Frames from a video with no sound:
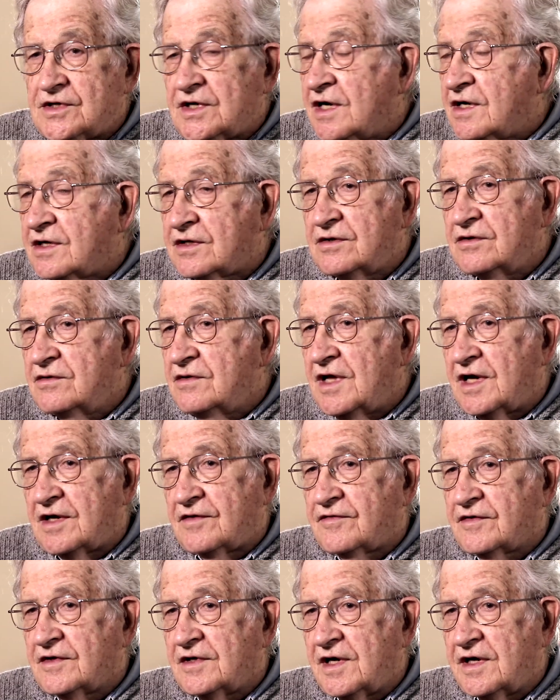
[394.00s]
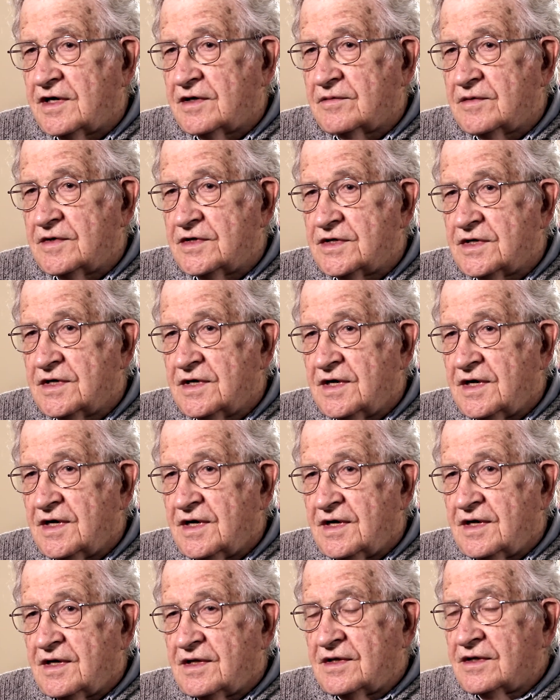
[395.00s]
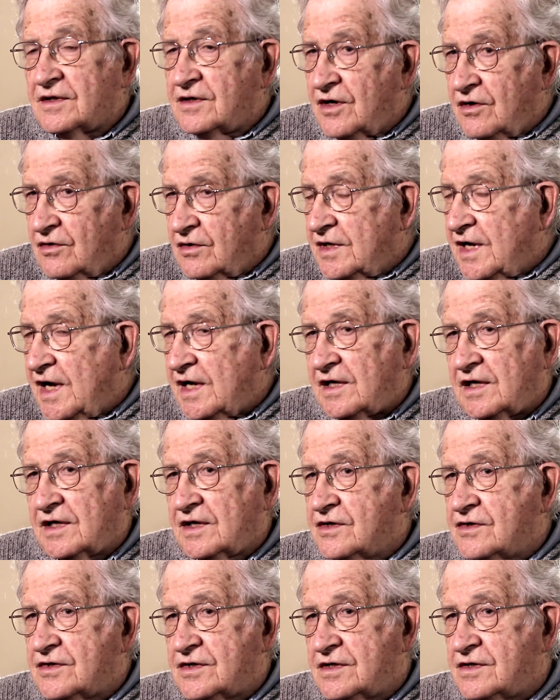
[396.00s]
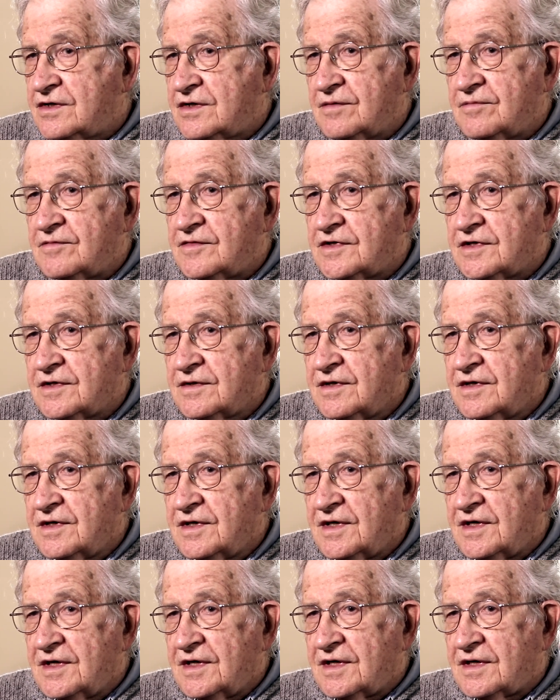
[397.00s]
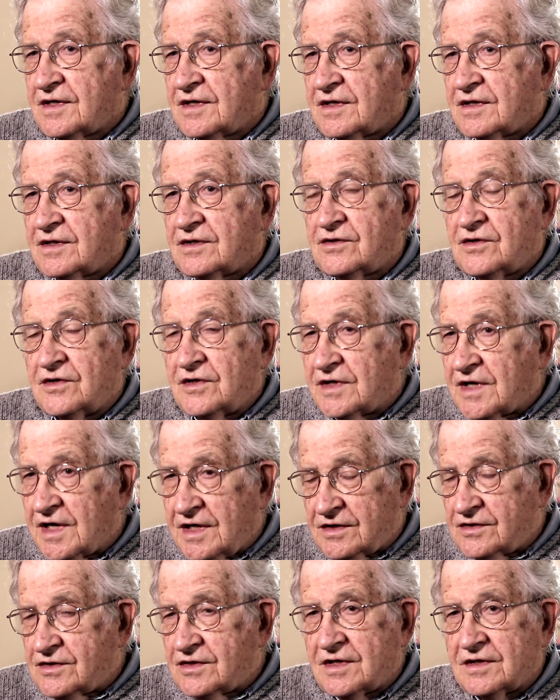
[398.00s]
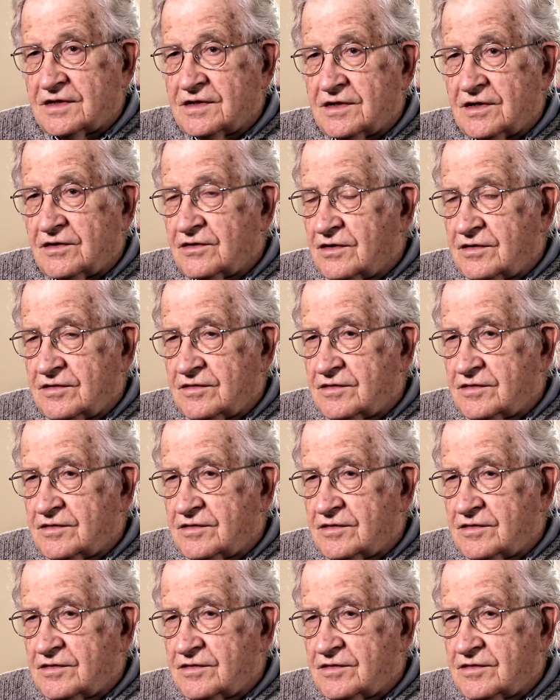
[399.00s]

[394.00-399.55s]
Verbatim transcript: you can't do that for language. There are no analogous systems. So you can't, there's